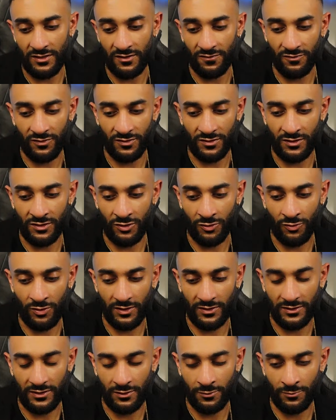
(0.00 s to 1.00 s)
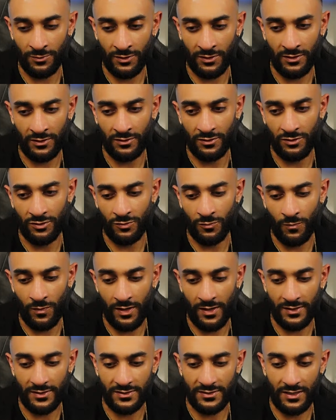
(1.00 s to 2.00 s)
different than the criteria in the
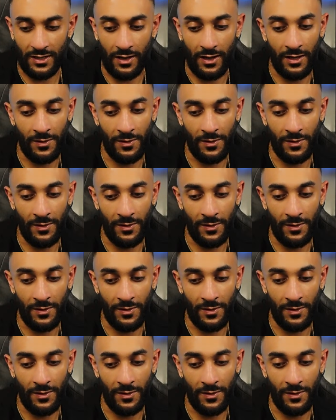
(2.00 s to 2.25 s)
US.